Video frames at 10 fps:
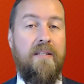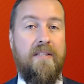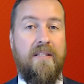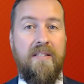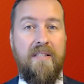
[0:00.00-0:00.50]

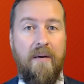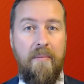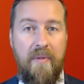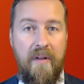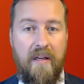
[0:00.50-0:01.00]

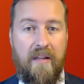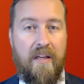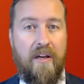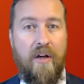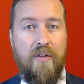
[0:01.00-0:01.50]
something in
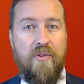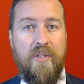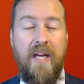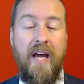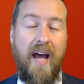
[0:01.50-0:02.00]
the
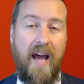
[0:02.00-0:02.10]
country,